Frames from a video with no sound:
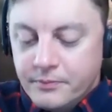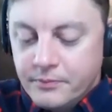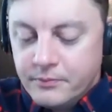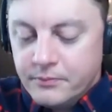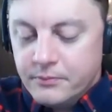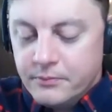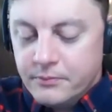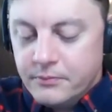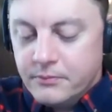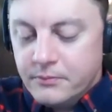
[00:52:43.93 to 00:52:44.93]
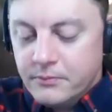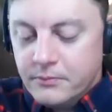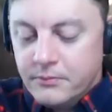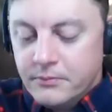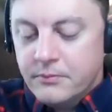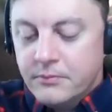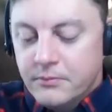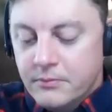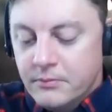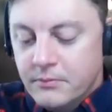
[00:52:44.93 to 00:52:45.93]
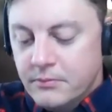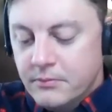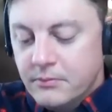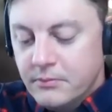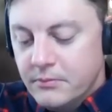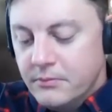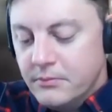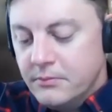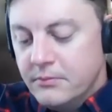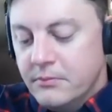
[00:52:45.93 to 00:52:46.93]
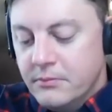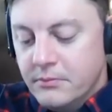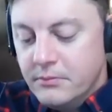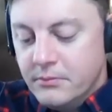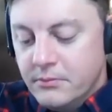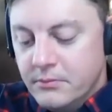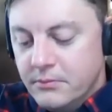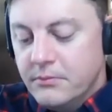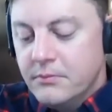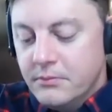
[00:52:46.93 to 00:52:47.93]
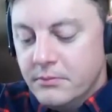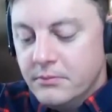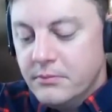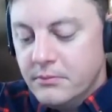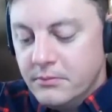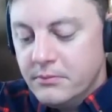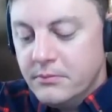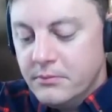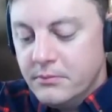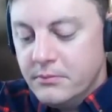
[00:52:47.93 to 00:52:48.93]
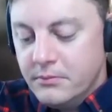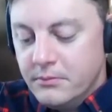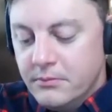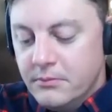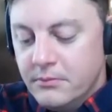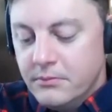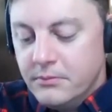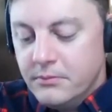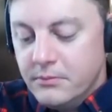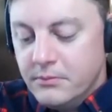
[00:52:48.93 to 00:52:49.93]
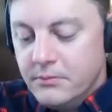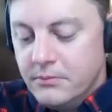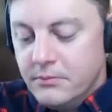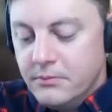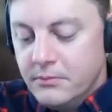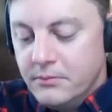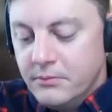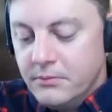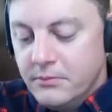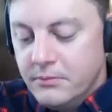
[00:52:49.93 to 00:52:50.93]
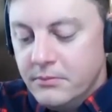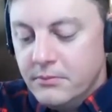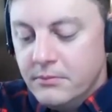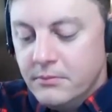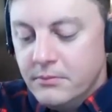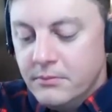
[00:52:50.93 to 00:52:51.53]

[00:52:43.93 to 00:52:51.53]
[no speech]